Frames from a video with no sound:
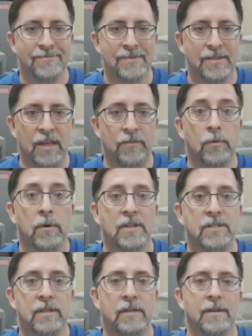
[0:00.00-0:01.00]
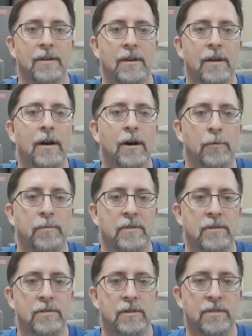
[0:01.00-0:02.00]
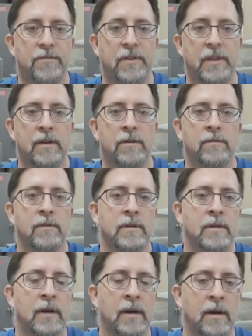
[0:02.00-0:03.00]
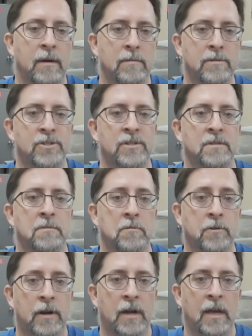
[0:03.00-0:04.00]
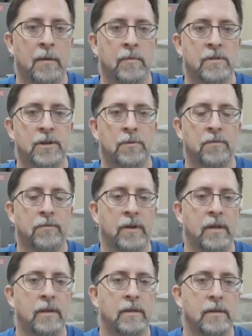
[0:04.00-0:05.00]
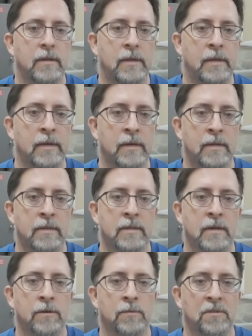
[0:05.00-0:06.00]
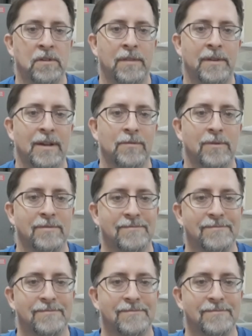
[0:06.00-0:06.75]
Thanks for watching. Hope you enjoyed this video. Sure to subscribe, share with a friend, and we'll see you on the next one.